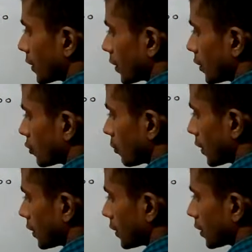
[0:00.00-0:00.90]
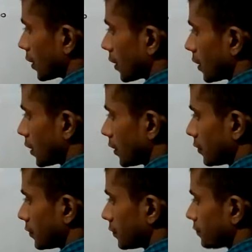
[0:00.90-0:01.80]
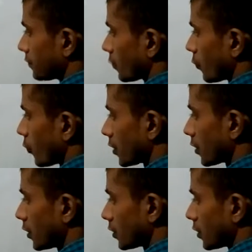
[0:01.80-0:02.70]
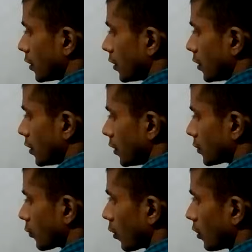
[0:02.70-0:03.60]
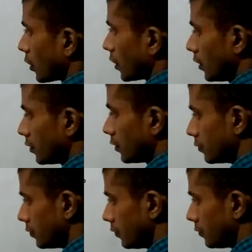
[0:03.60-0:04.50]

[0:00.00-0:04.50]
Now minus sign, so minus sign, and then for this small a